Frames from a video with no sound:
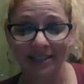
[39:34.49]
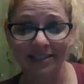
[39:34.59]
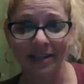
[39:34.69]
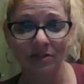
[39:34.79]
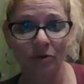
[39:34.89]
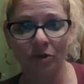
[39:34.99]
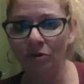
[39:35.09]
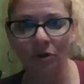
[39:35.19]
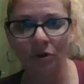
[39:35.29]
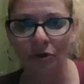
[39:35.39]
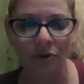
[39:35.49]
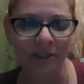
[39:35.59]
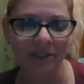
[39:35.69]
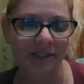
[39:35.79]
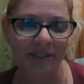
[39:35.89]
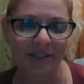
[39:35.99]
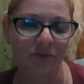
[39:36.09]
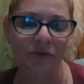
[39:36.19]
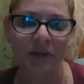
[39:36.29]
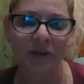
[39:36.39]
successful, and you can Google it,
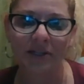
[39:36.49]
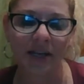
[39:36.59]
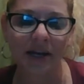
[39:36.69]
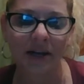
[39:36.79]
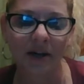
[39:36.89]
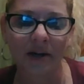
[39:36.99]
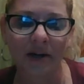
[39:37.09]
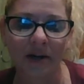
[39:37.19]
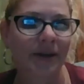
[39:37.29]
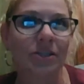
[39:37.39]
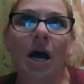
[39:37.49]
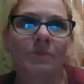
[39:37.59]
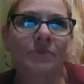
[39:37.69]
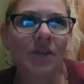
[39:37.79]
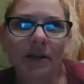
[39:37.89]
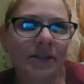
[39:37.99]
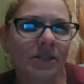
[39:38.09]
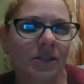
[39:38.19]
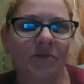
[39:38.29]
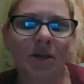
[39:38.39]
successful things that like top 10
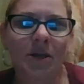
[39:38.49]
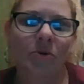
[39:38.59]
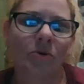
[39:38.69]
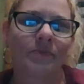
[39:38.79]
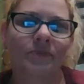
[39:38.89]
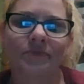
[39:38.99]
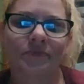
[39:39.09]
list of people,